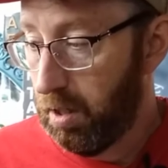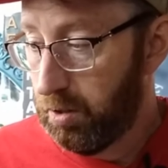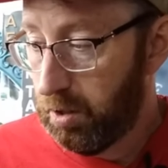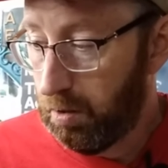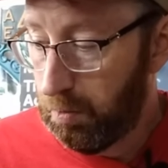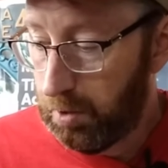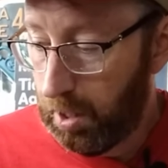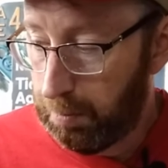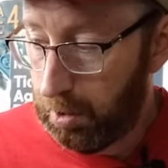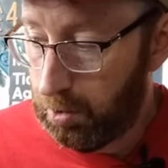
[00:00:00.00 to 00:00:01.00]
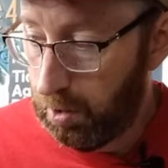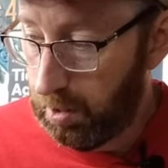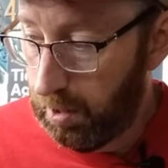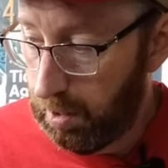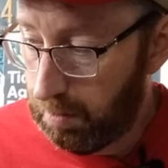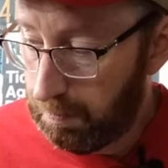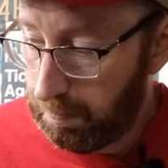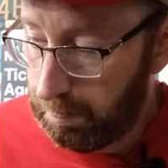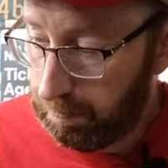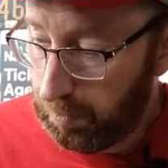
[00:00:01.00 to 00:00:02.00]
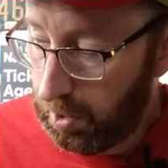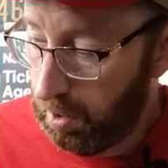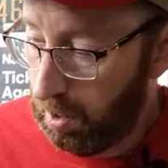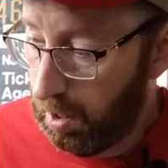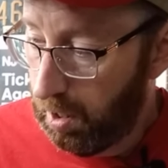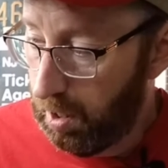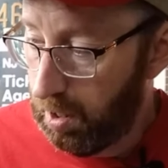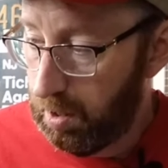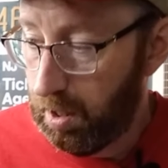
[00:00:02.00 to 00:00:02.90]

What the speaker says: So he was happy to trade that, and